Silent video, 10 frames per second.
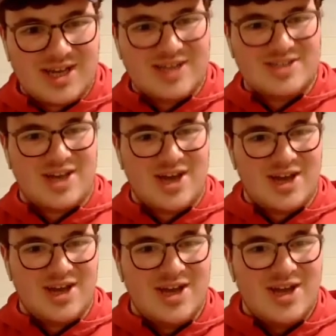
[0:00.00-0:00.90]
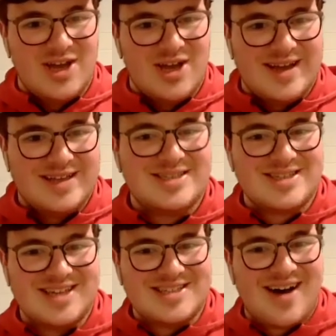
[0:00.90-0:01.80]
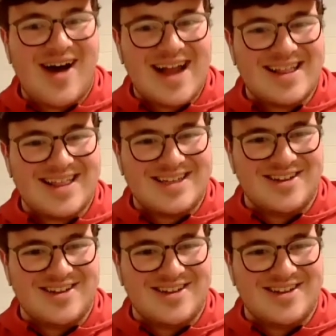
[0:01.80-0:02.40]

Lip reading: is how I think you